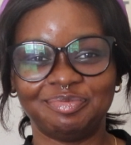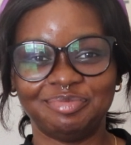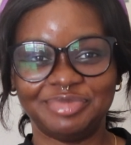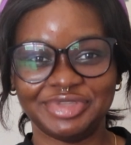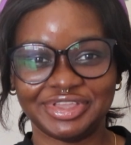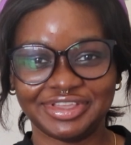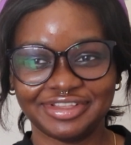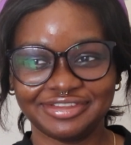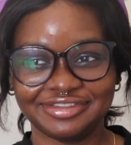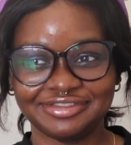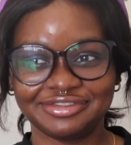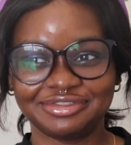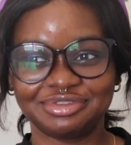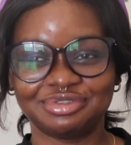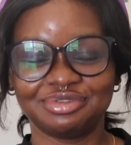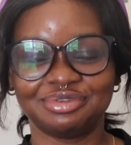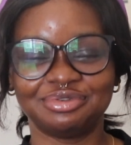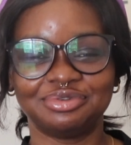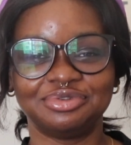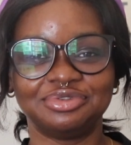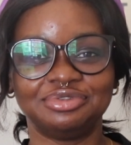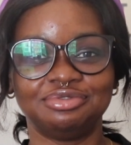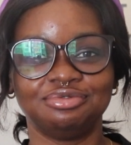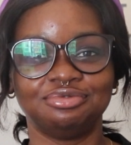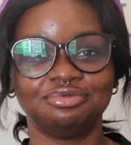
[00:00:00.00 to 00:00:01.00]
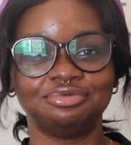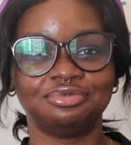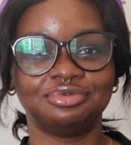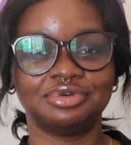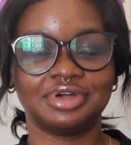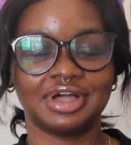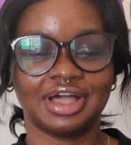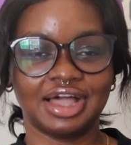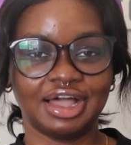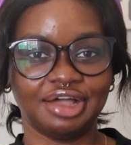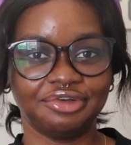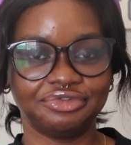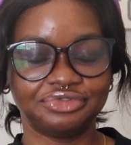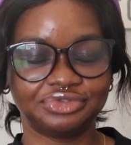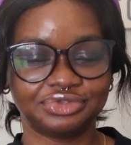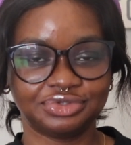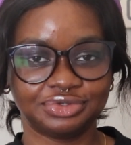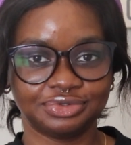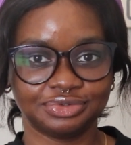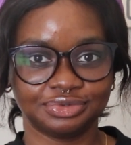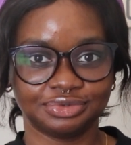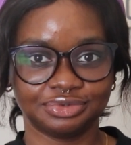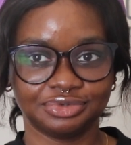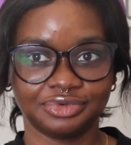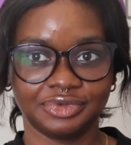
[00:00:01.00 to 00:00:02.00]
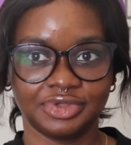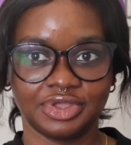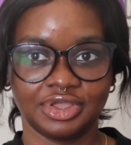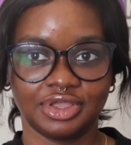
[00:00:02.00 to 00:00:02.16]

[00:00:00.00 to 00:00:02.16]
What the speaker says: bit. So you have to,